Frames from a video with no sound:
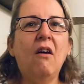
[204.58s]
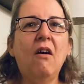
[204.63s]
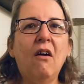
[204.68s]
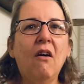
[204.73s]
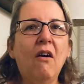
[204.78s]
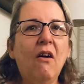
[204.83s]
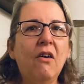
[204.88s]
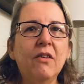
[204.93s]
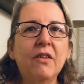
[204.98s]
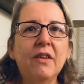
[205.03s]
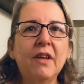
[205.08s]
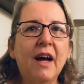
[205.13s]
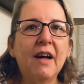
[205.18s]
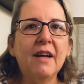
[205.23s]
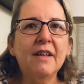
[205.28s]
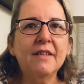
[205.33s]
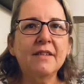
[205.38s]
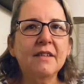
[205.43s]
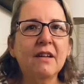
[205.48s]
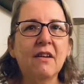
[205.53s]
all the
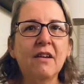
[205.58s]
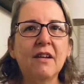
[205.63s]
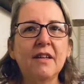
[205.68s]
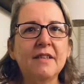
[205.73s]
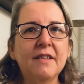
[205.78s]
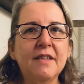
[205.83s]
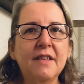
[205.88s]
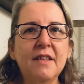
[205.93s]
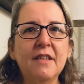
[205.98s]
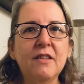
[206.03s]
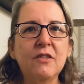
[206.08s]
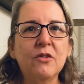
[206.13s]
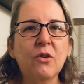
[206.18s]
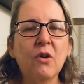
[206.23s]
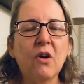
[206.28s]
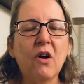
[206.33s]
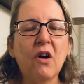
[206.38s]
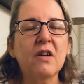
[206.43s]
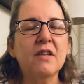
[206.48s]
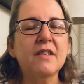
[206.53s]
I's dotted, T's
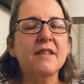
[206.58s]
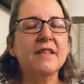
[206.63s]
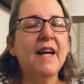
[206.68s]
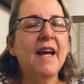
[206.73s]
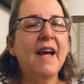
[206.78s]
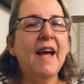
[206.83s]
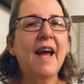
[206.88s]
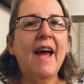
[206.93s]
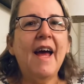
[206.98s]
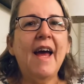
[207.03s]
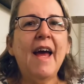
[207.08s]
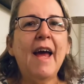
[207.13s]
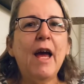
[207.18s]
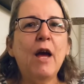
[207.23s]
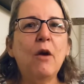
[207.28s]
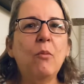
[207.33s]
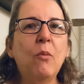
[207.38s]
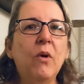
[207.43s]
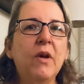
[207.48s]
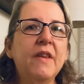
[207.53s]
crossed.
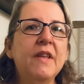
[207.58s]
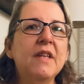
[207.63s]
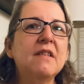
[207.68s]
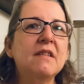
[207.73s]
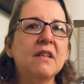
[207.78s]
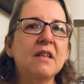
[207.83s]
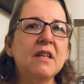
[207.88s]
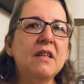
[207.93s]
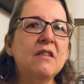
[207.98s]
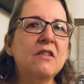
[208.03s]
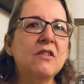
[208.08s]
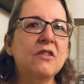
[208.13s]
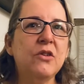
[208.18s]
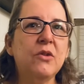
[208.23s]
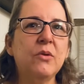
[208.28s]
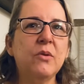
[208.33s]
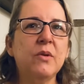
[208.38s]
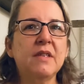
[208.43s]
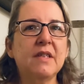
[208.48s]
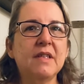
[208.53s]
And what this leads
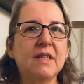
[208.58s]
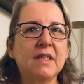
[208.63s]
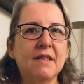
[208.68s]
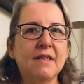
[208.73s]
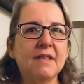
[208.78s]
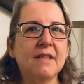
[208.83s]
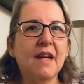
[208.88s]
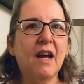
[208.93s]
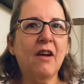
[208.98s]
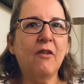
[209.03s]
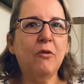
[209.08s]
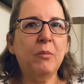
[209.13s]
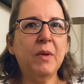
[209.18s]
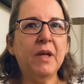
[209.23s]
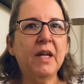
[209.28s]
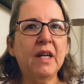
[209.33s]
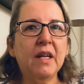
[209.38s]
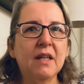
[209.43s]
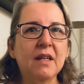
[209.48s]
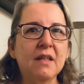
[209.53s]
to is the staff
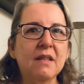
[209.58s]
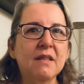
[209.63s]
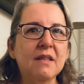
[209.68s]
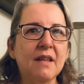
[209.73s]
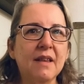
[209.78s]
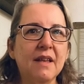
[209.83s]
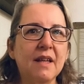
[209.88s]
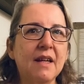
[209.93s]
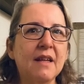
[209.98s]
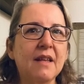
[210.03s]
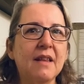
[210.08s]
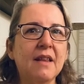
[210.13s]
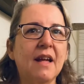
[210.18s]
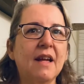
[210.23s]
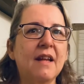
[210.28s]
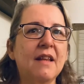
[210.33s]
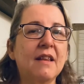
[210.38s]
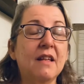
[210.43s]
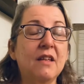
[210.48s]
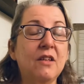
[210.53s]
beginning to think
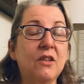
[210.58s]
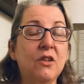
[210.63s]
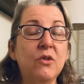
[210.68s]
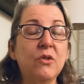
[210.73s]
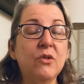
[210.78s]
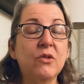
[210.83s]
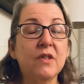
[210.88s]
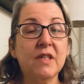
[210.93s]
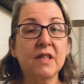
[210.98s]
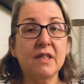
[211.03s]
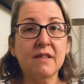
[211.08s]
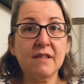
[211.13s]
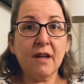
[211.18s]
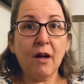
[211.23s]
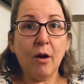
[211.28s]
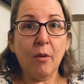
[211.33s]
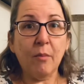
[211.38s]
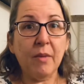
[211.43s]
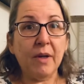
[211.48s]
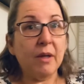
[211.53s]
that the news that's
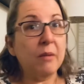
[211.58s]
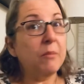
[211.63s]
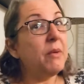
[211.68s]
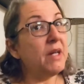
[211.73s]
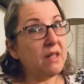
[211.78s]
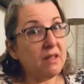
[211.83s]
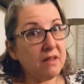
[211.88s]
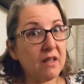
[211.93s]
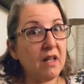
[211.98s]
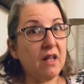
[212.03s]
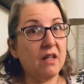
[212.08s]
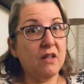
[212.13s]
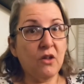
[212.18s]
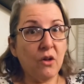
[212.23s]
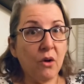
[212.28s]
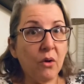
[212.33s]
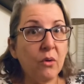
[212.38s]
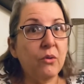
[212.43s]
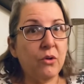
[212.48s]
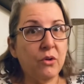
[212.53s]
coming, because they
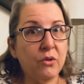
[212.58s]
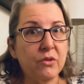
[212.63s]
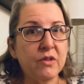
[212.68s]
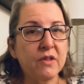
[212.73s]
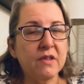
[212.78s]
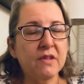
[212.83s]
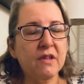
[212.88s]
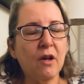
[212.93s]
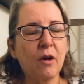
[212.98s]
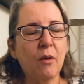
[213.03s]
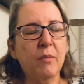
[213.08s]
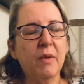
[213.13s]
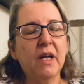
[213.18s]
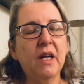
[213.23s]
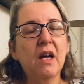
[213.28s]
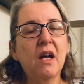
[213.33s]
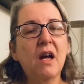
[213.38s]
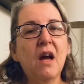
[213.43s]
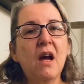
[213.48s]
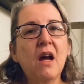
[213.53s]
know news is coming,
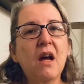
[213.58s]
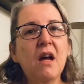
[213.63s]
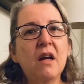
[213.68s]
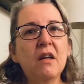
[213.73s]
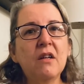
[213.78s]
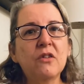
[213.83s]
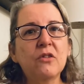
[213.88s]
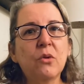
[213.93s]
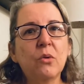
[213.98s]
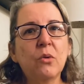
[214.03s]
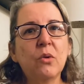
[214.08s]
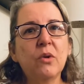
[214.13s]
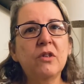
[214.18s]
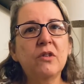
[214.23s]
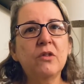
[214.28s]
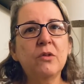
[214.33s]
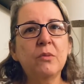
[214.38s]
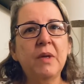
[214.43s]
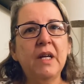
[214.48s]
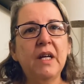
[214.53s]
is going
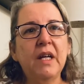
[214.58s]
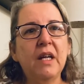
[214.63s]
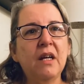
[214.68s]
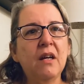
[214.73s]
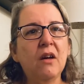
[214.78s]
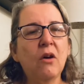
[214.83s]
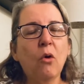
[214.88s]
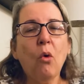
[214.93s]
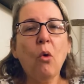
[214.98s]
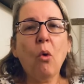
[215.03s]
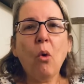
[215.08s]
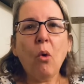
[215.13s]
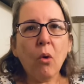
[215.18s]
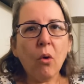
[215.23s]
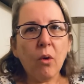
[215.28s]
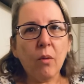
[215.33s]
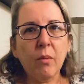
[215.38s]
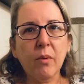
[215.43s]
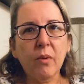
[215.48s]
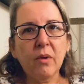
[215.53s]
to be
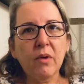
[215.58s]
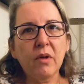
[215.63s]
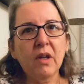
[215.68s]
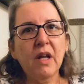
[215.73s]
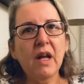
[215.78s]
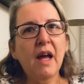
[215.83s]
horrible